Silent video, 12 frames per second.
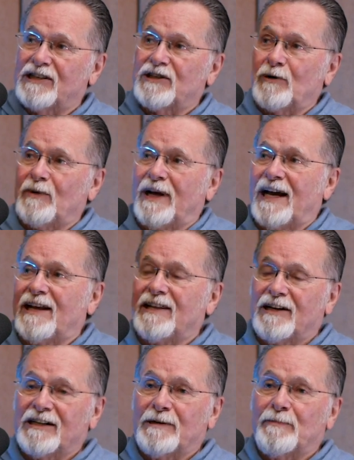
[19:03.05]
So we had
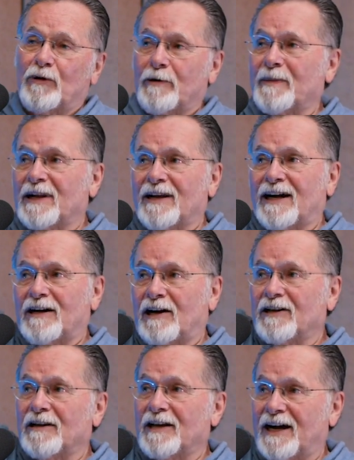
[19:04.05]
our deployment line
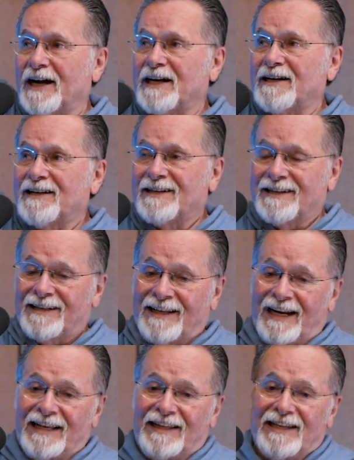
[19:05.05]
on a line
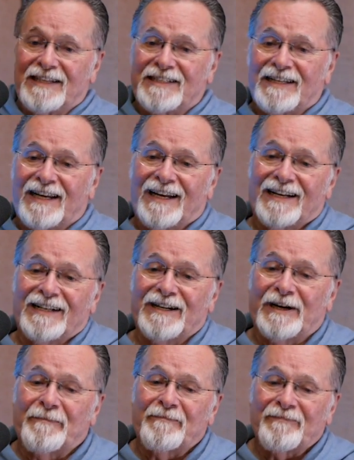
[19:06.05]
like this, and
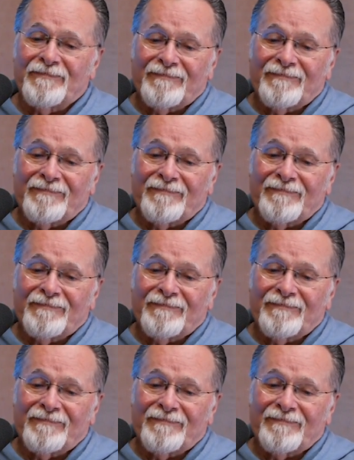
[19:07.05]
um,